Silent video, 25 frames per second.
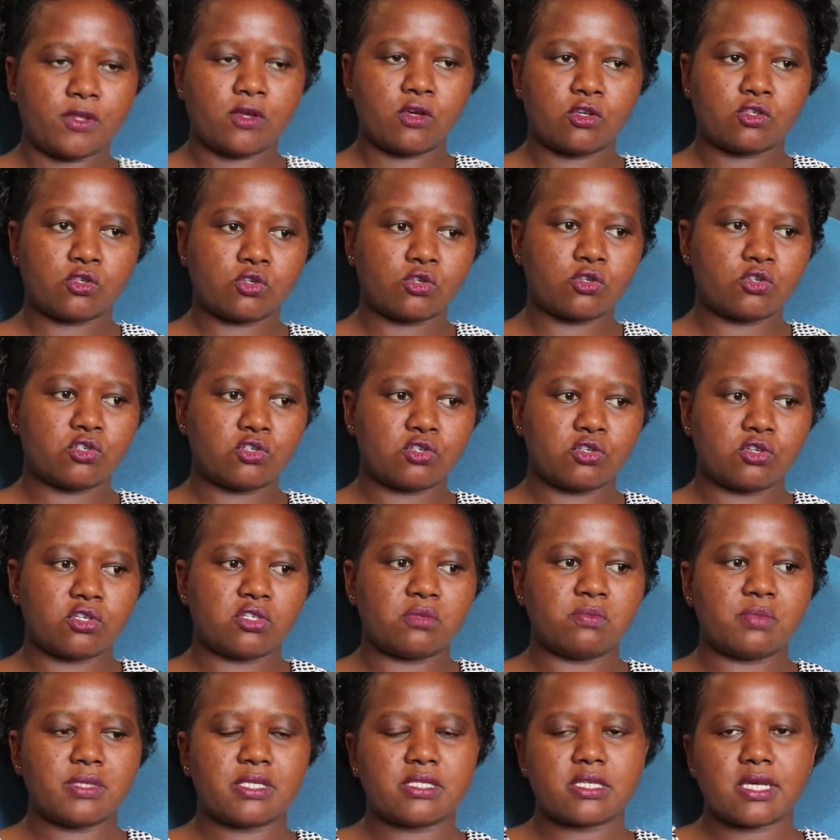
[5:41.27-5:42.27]
So you should
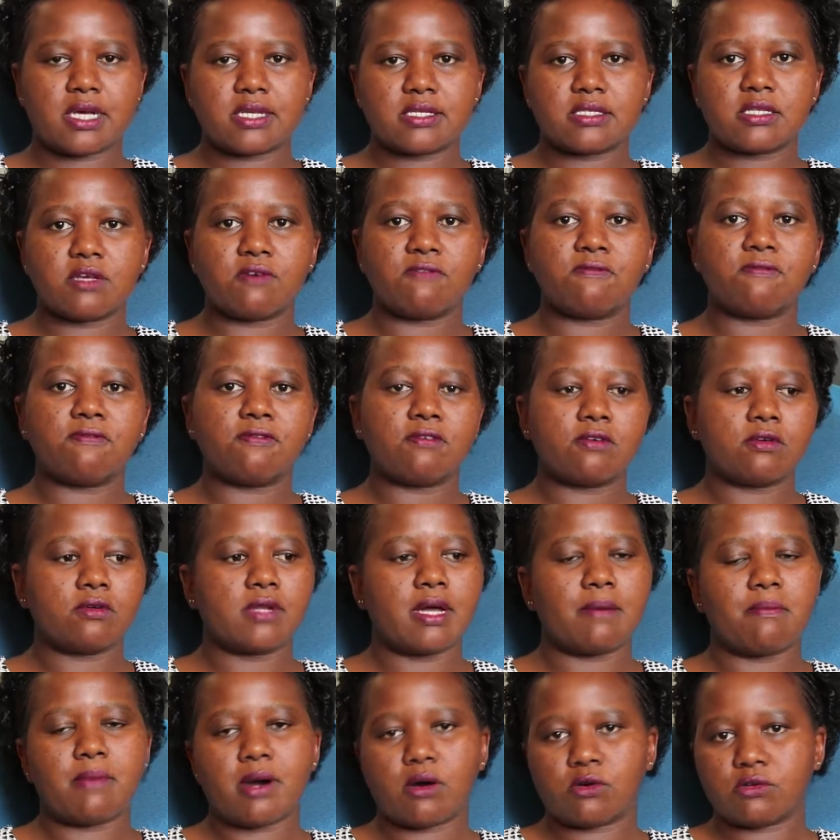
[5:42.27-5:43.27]
not be charged the full
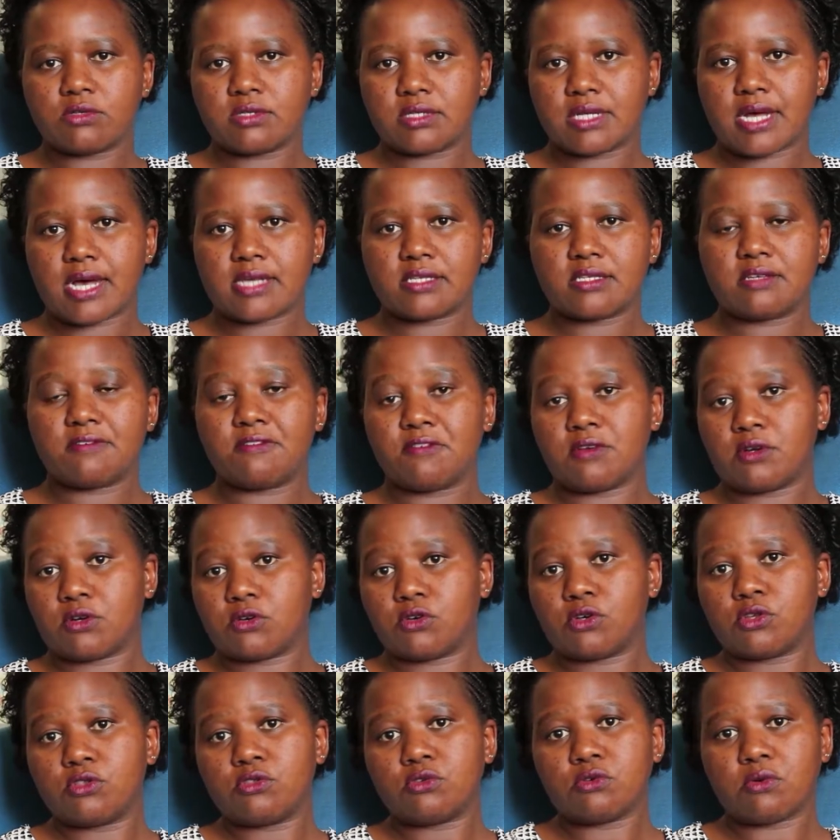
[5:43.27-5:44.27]
amount as if you are
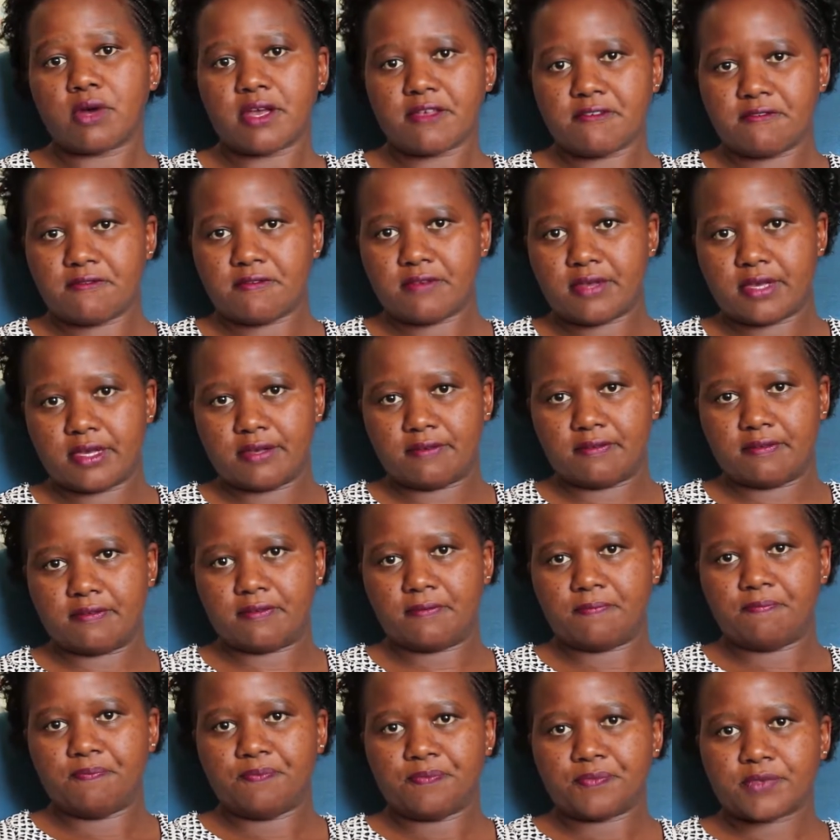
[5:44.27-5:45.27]
going through IVF.
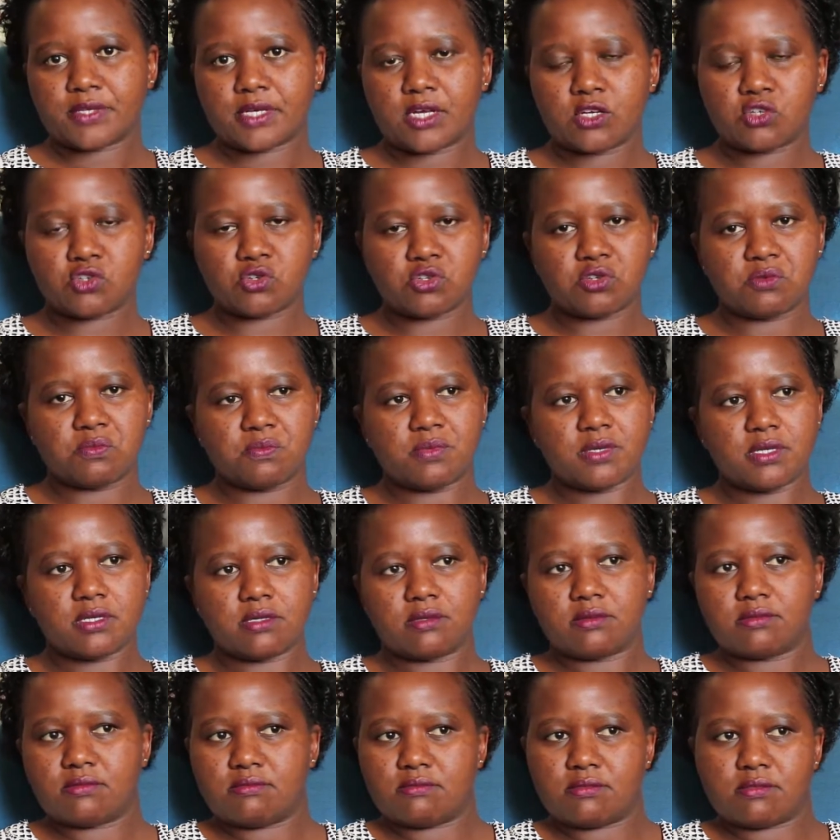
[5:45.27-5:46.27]
It should
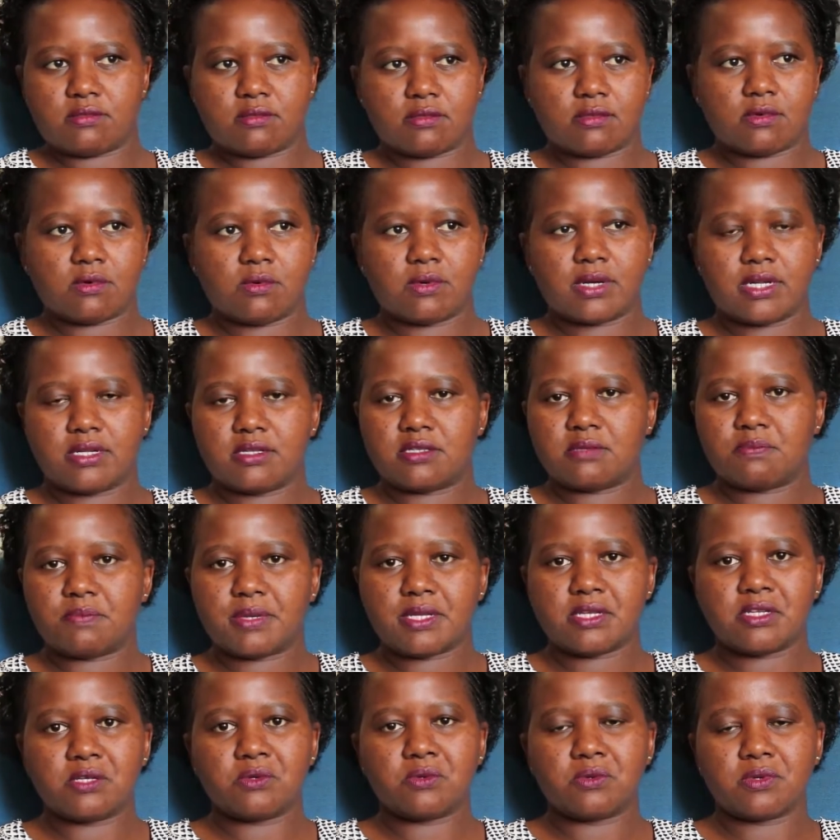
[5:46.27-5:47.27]
be, well,
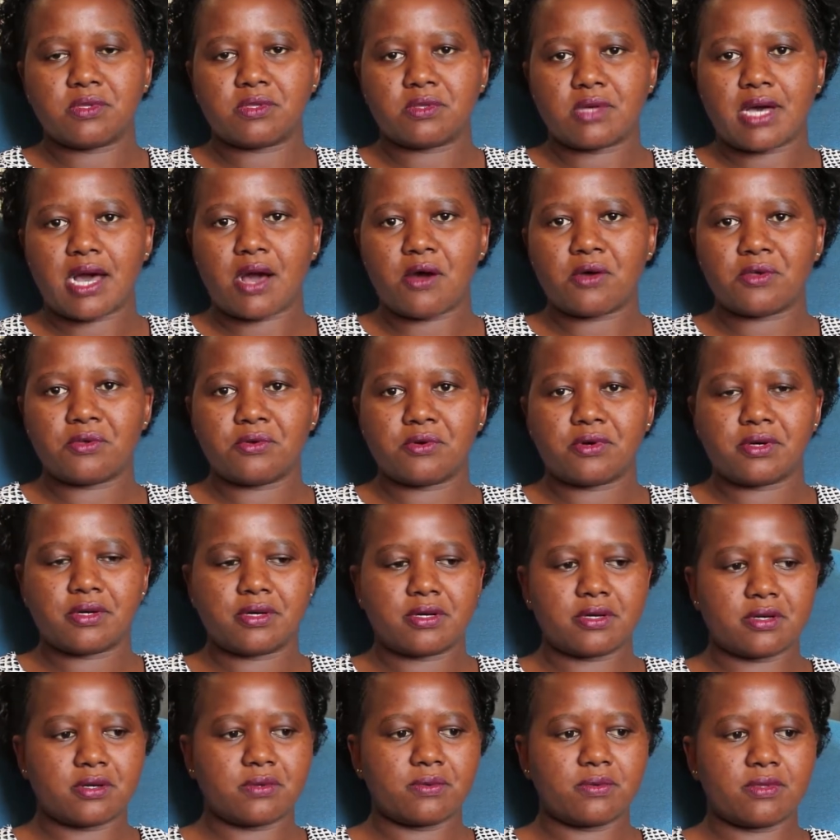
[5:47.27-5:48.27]
depending with how you
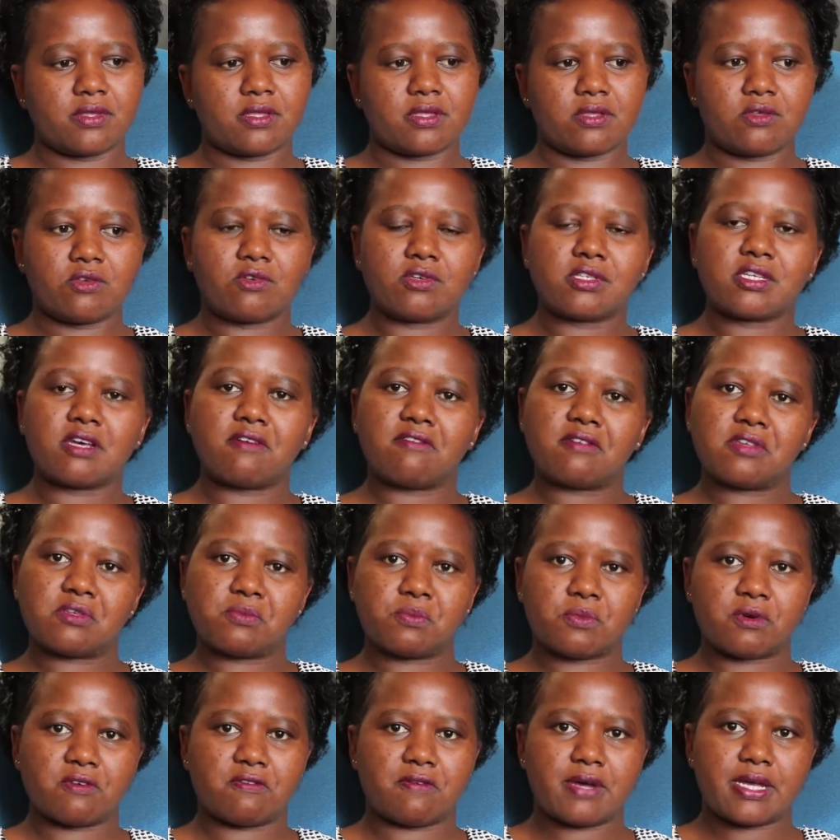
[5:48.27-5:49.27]
agree with your service
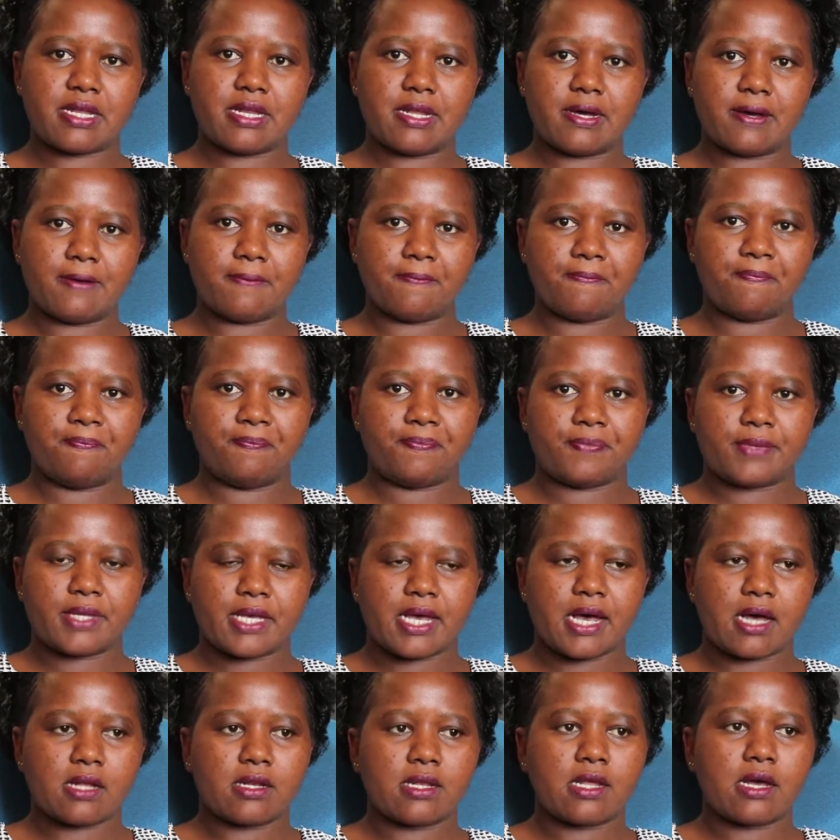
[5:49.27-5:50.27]
provider,
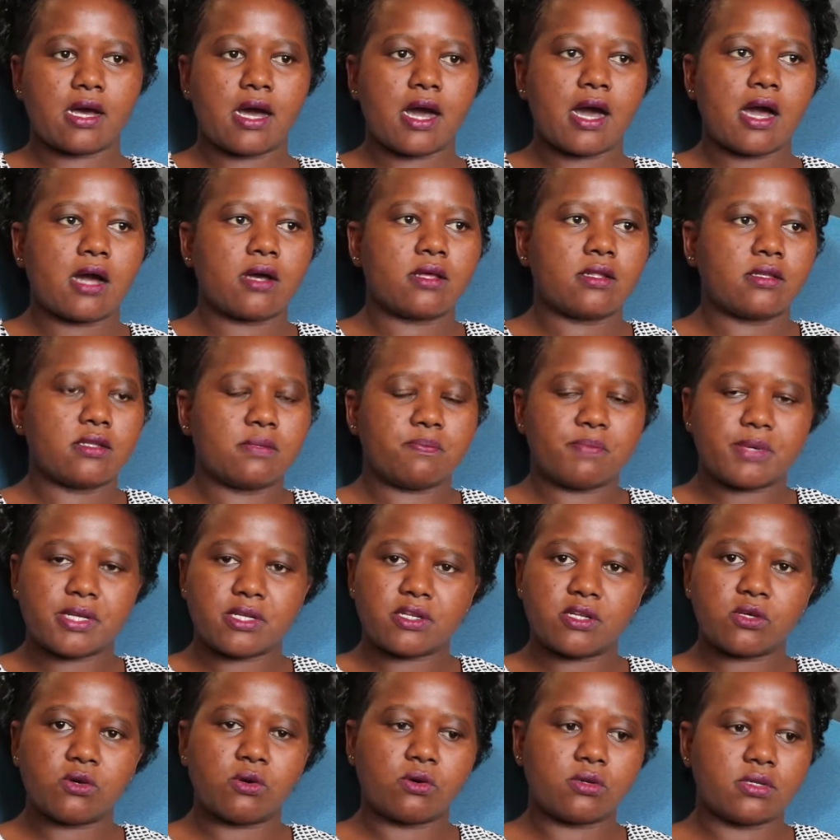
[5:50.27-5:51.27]
and
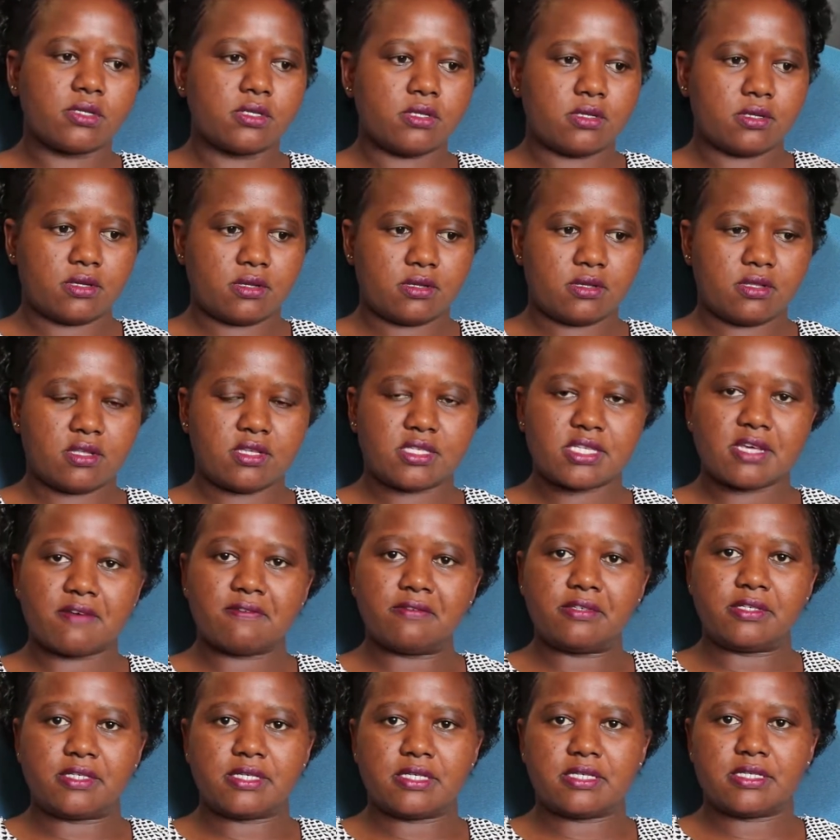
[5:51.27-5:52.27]
depending on the
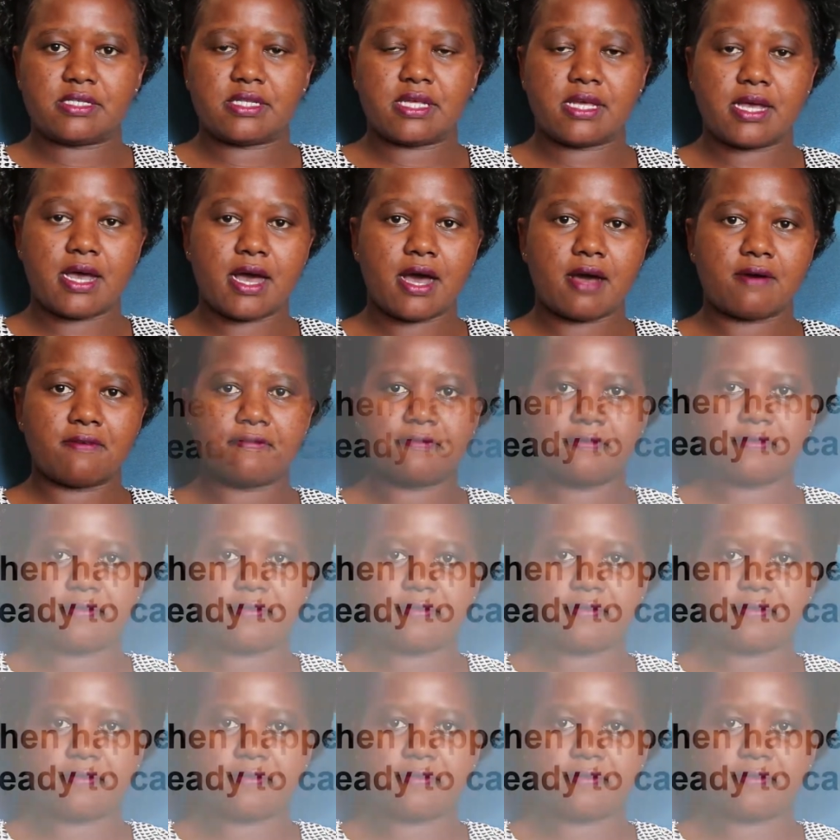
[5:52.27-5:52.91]
services they have.